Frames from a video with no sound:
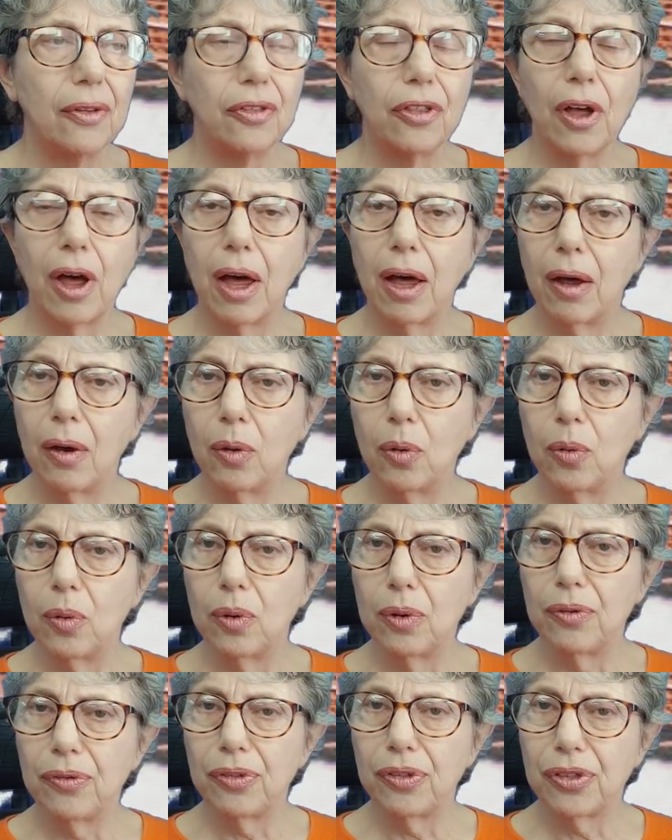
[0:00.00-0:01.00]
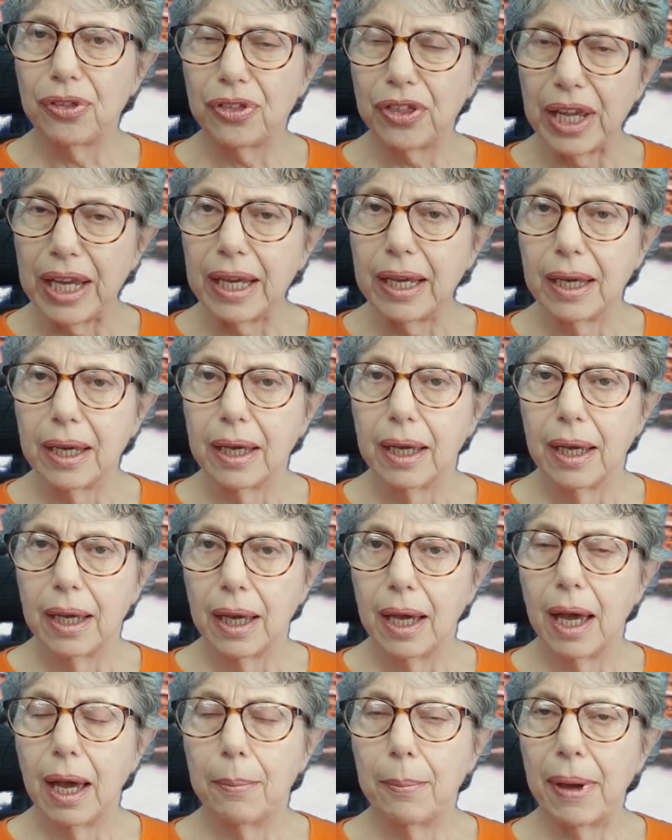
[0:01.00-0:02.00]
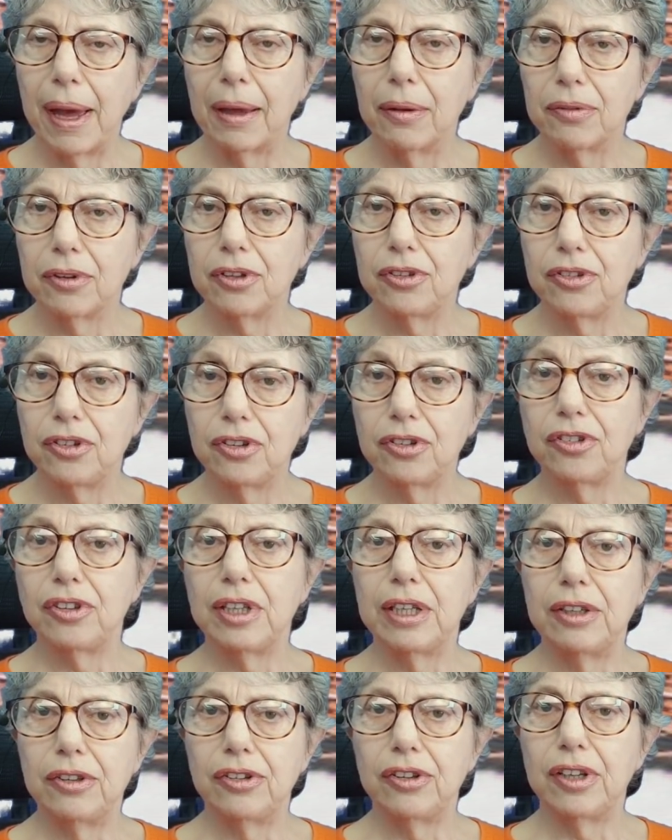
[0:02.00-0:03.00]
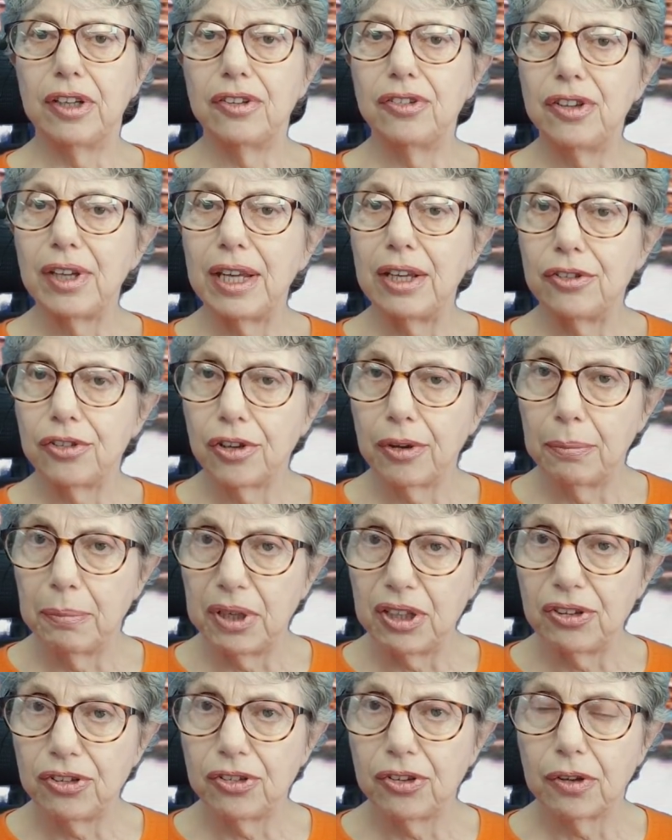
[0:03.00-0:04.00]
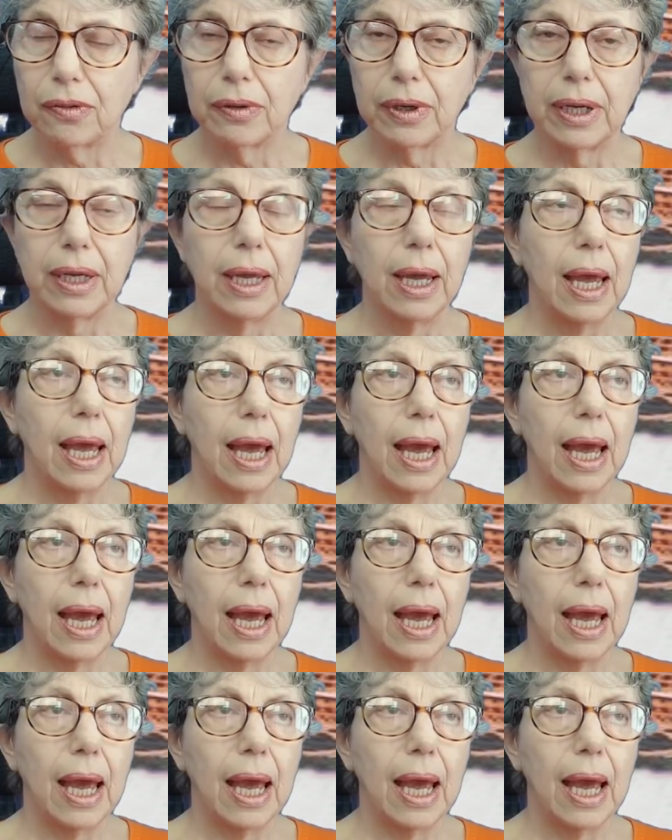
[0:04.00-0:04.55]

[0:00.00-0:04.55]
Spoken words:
whole thing about this disease is it's a mystery.